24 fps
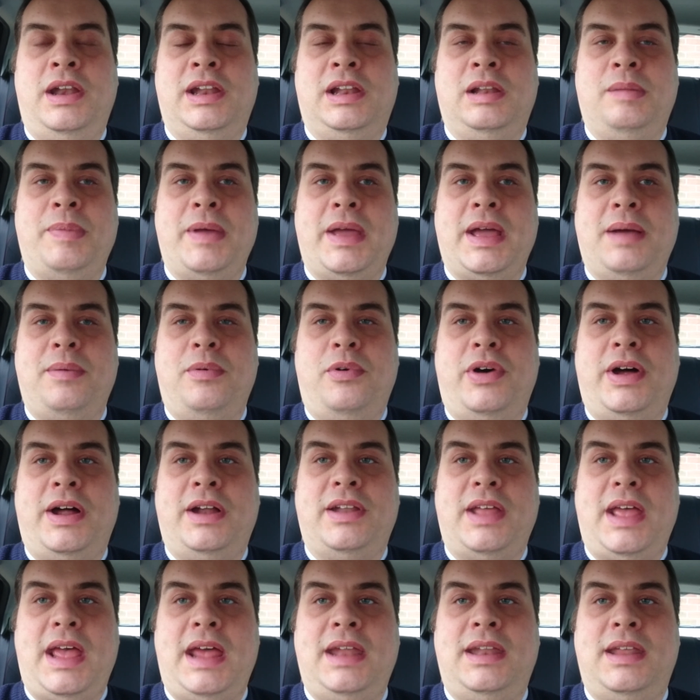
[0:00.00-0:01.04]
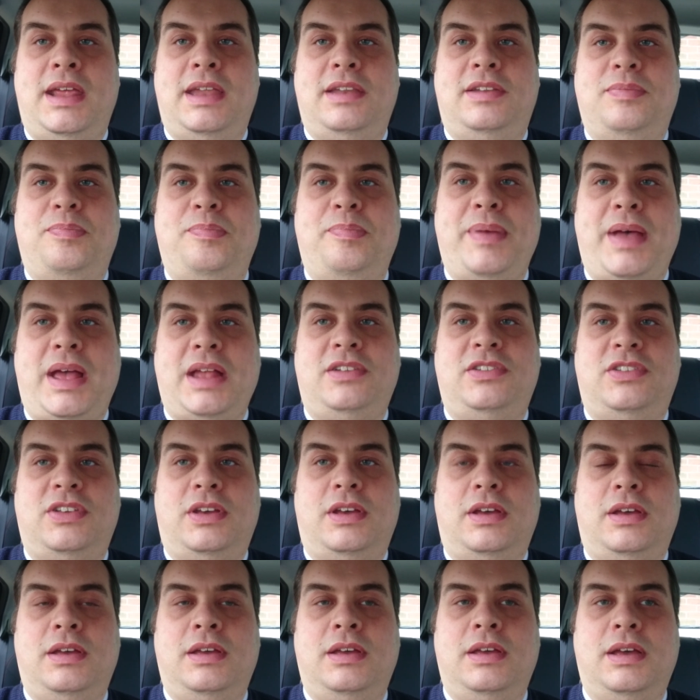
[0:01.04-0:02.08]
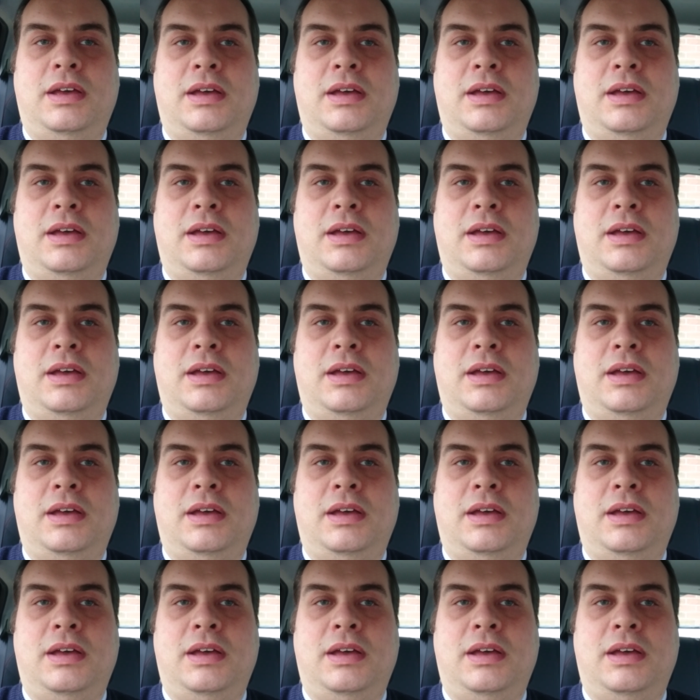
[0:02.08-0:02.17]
a little bit more how to edit better.